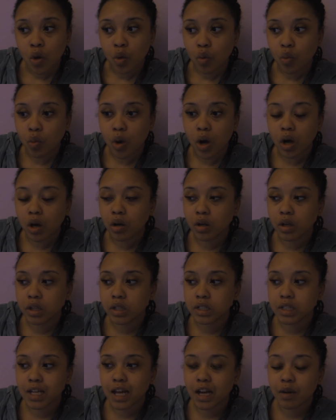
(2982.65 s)
Well,
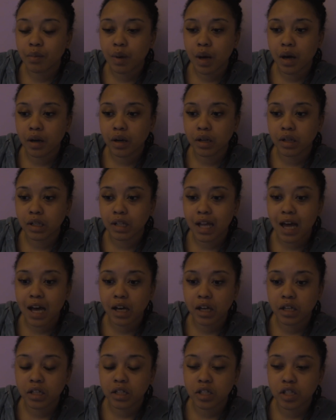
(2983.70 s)
it's not about
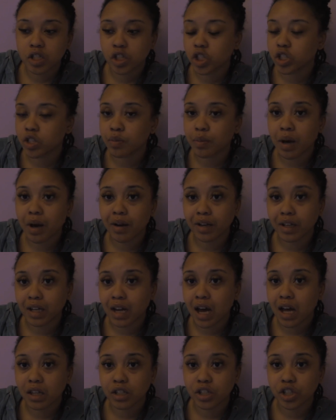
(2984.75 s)
unlocking it. It's just about
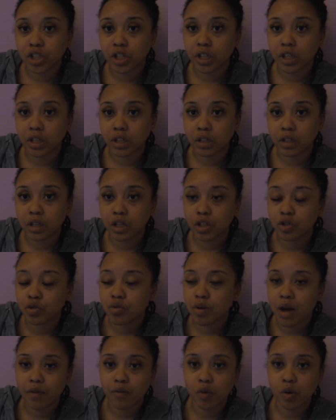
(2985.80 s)
acknowledging it. And you
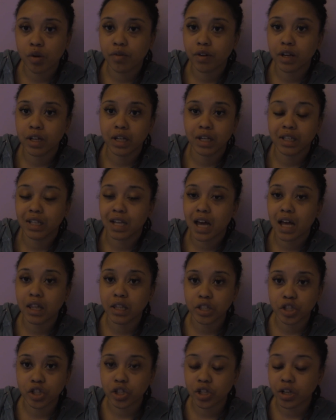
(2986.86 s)
have already
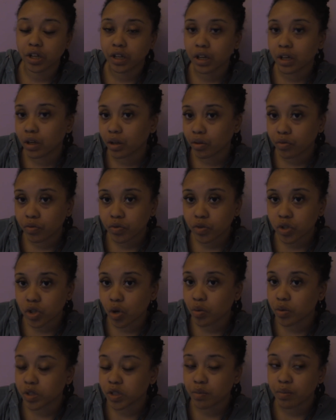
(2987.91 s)
acknowledged your gift.
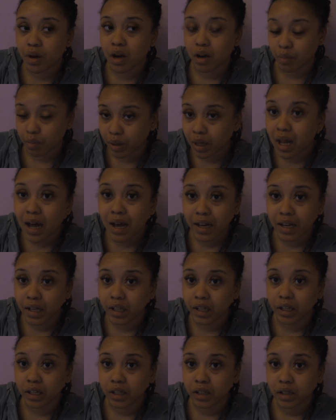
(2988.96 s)
So it's about applying
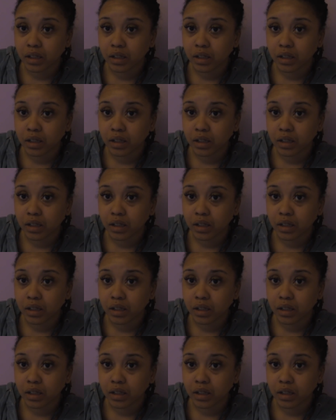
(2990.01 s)
it.